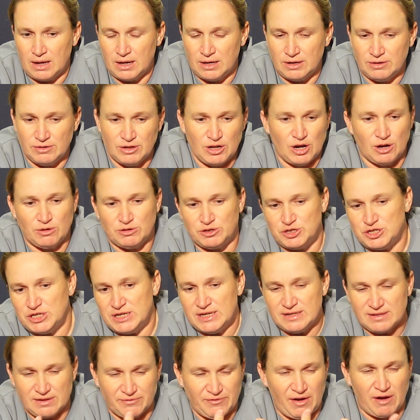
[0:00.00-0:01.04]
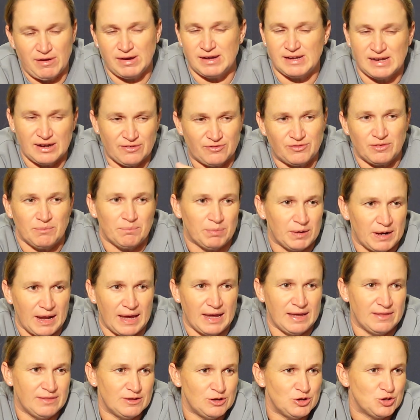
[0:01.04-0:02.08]
and, you know, G is a very different
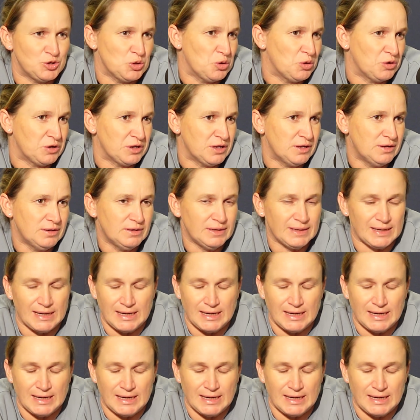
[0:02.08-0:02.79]
player than Jordan.